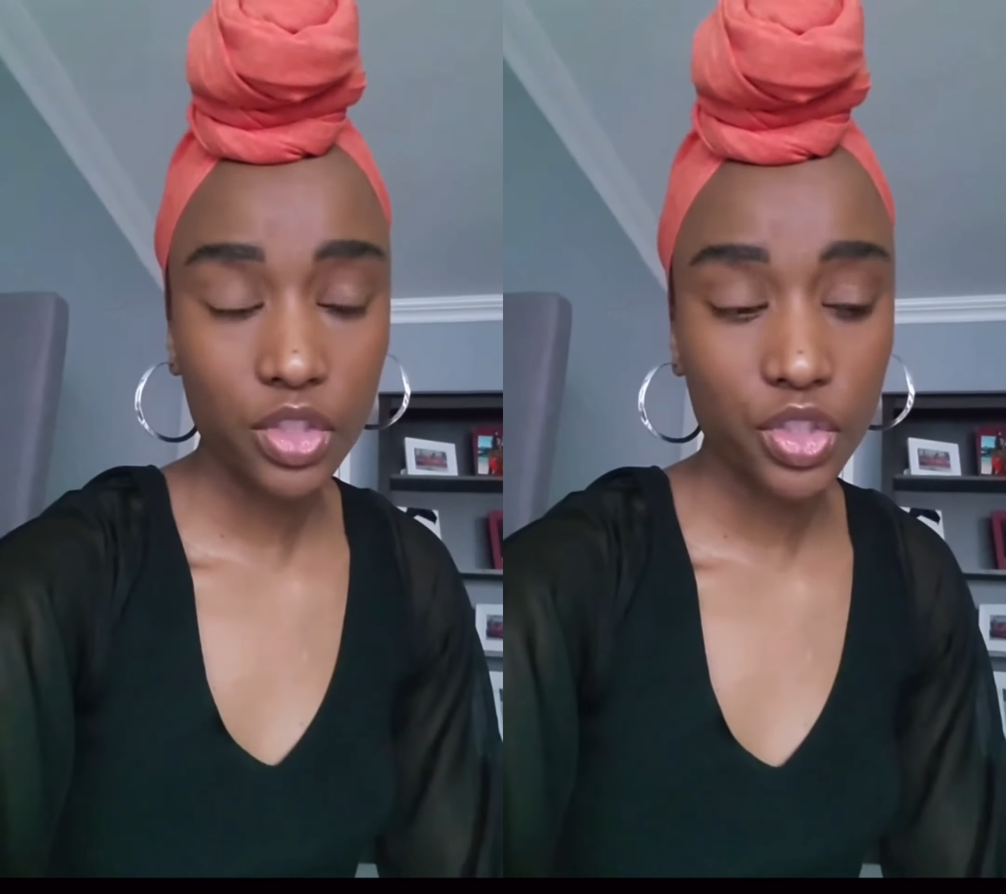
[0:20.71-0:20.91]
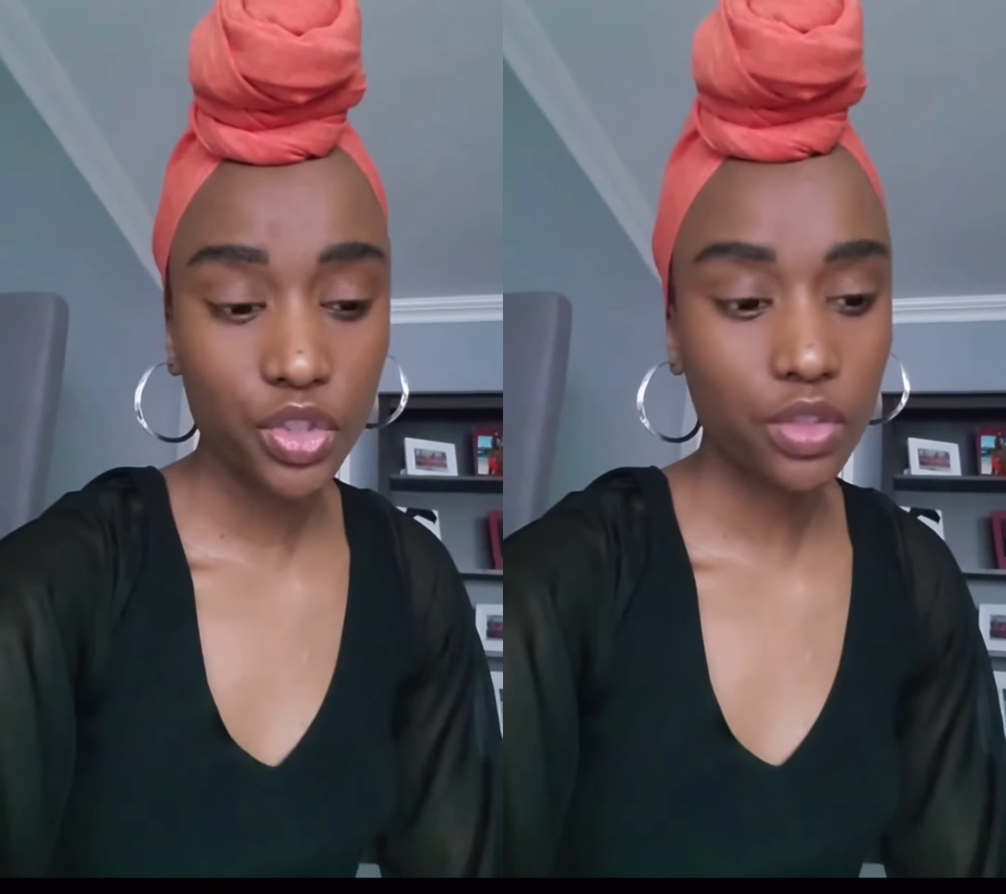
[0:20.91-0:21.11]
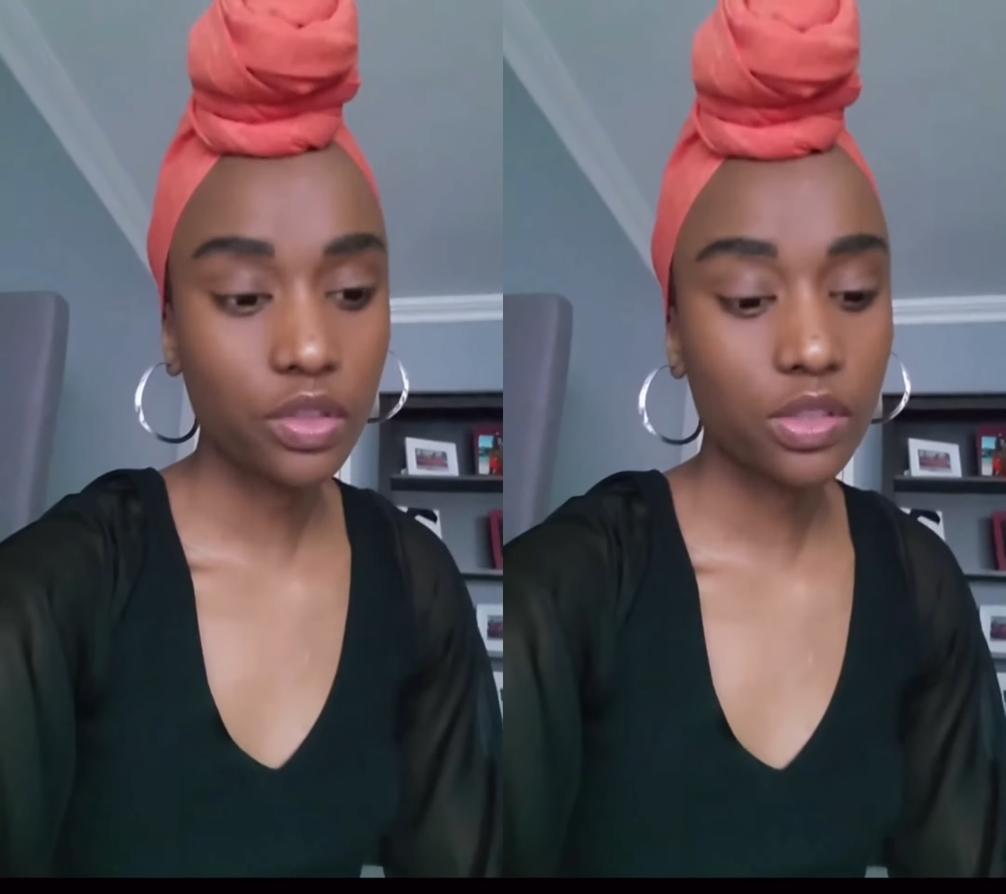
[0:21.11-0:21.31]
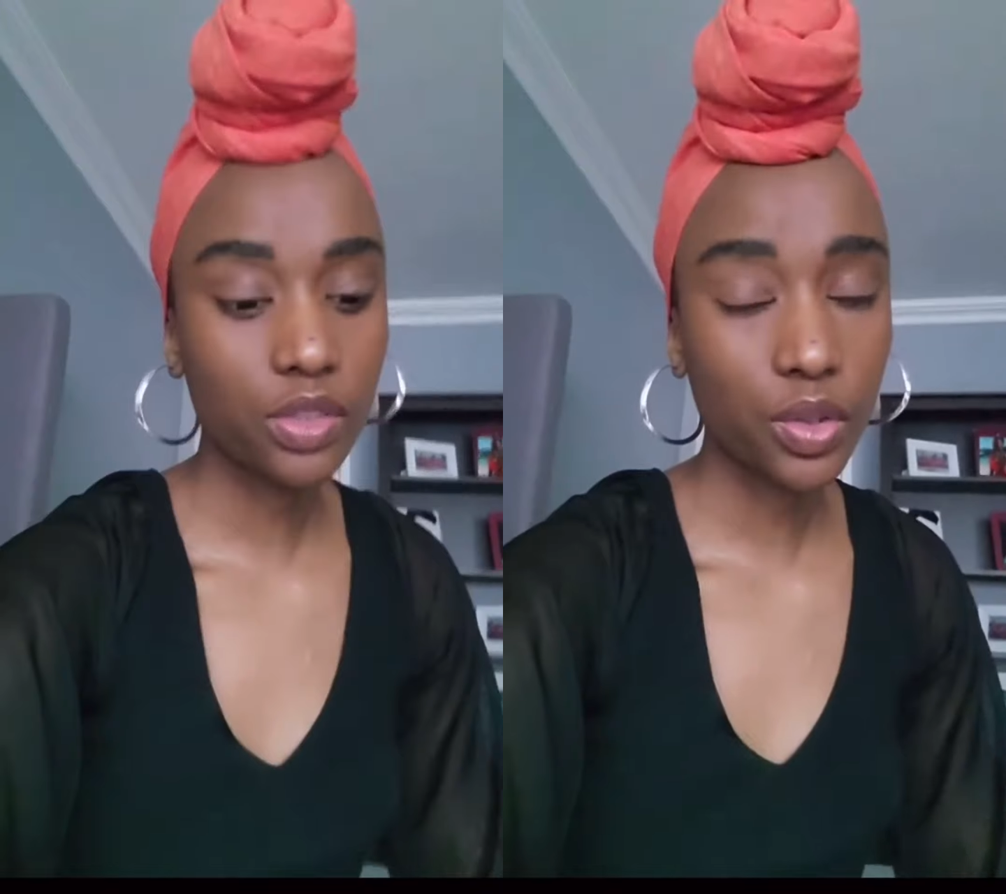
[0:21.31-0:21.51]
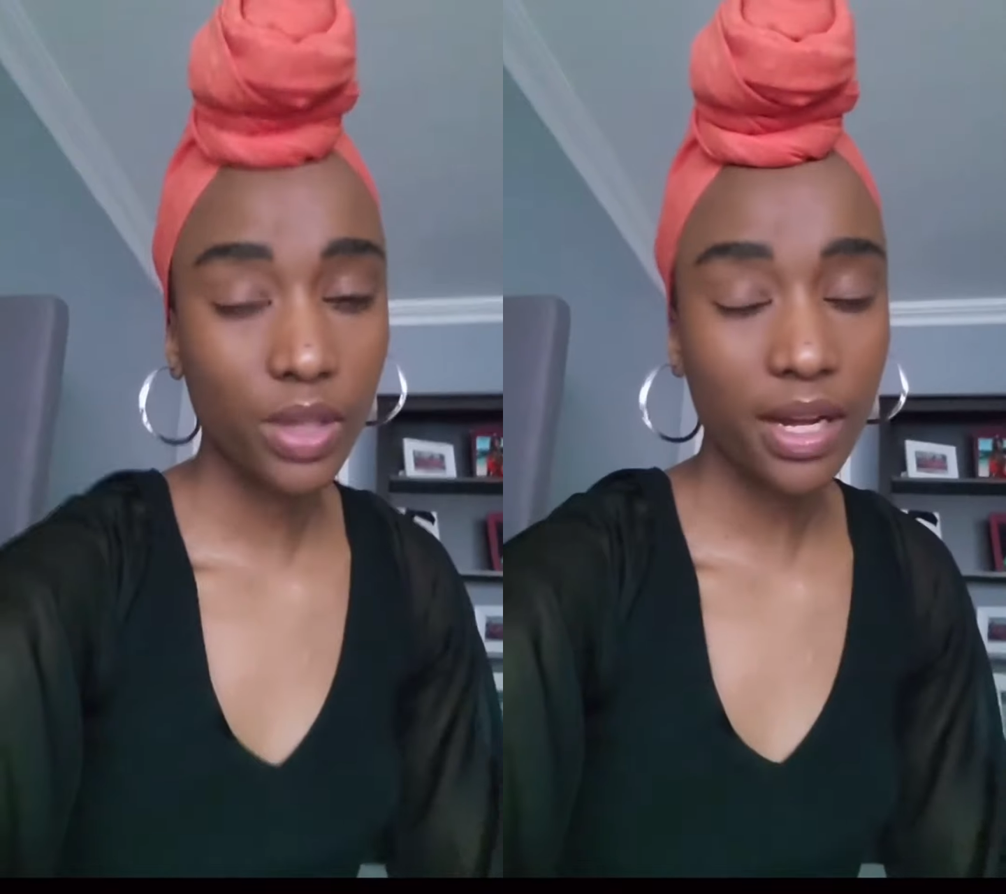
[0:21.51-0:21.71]
should
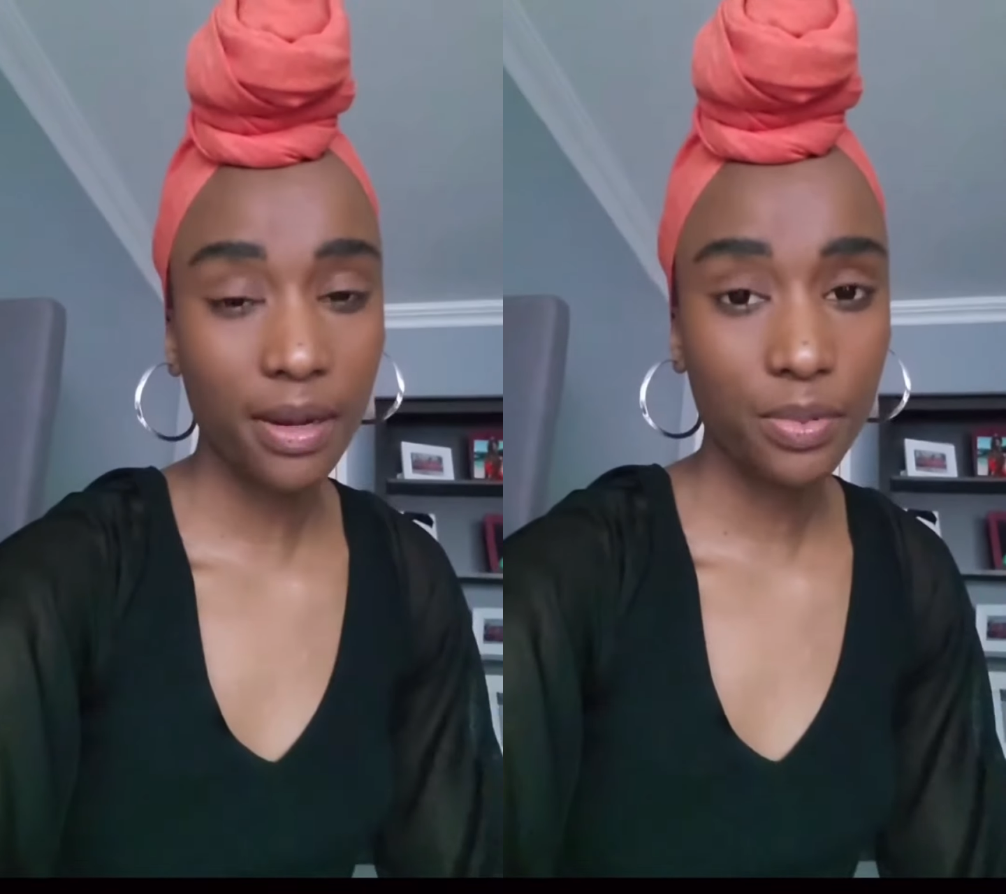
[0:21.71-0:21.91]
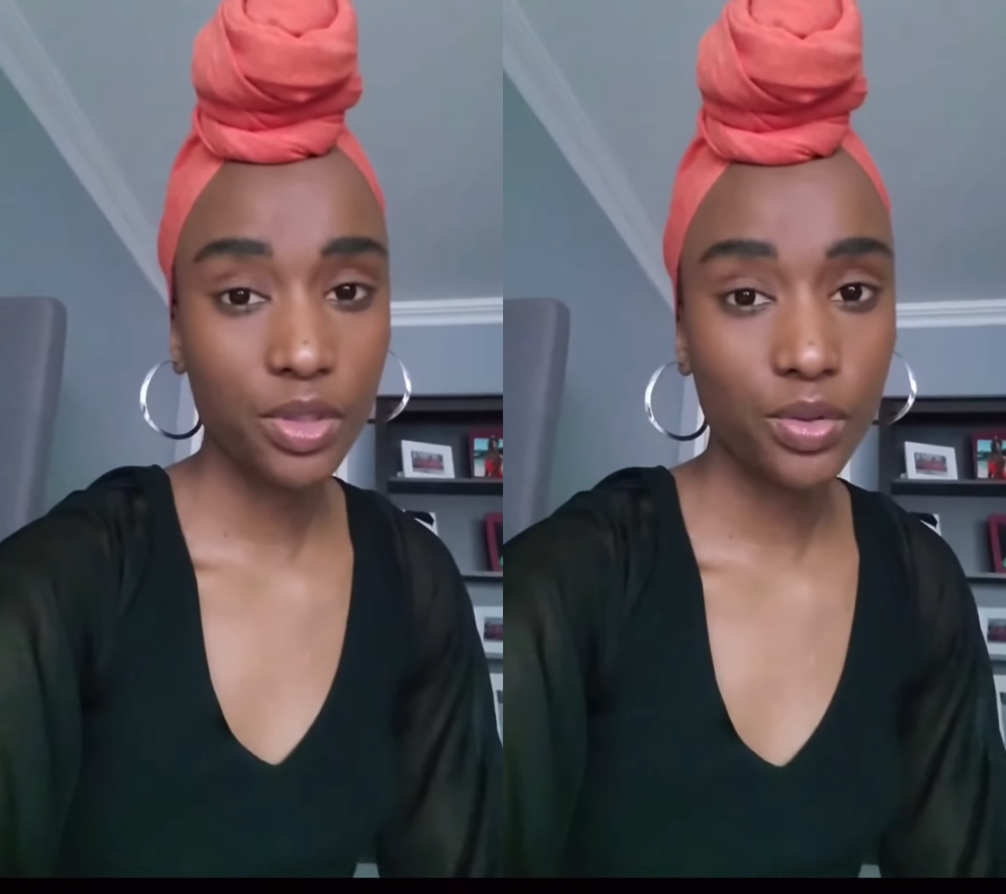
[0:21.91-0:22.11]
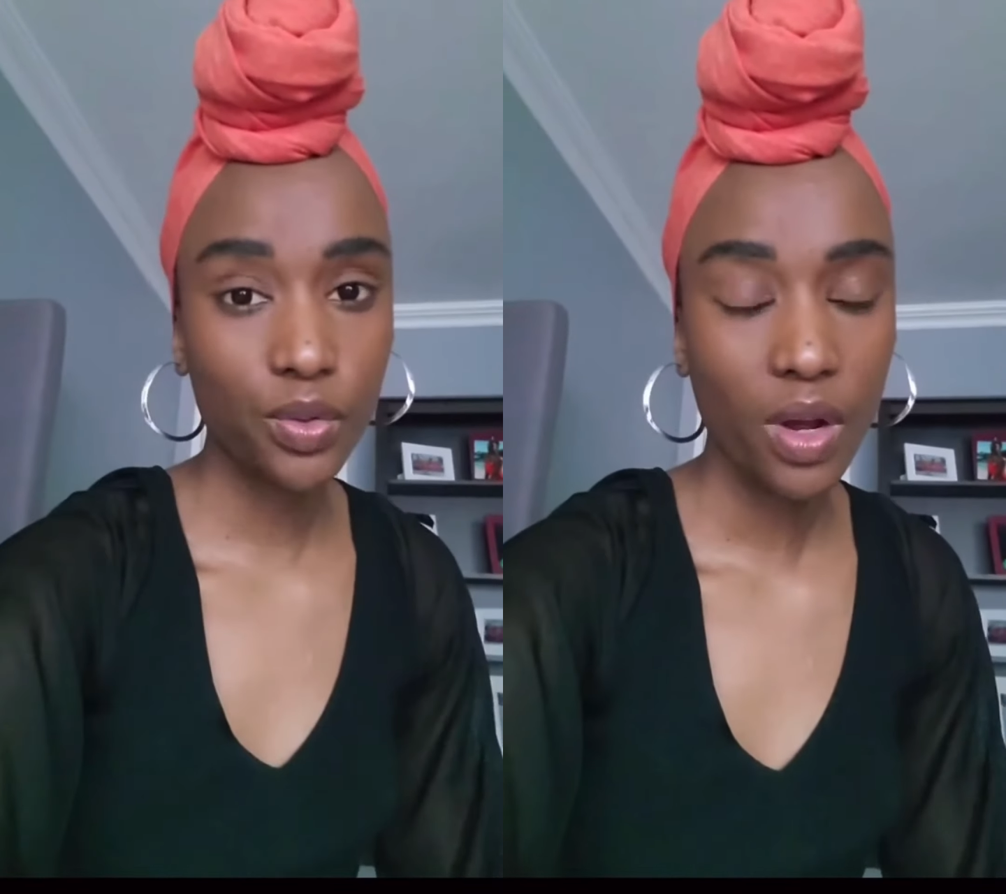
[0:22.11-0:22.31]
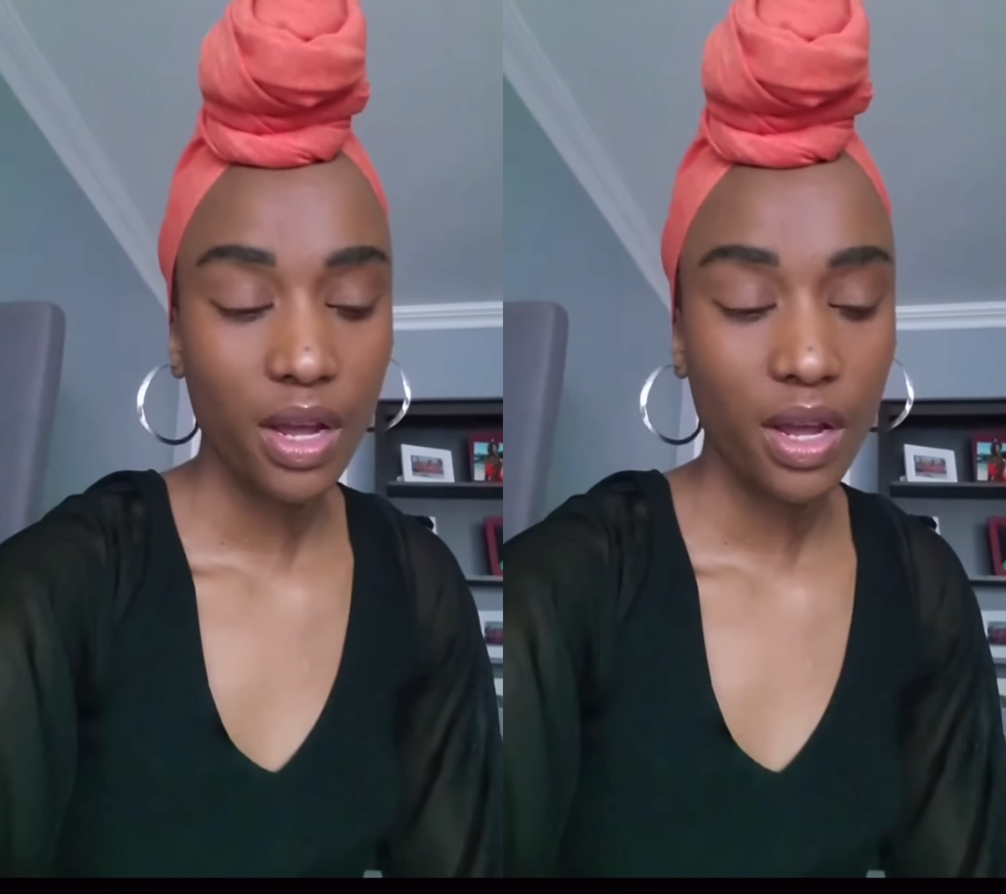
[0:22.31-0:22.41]
look up to.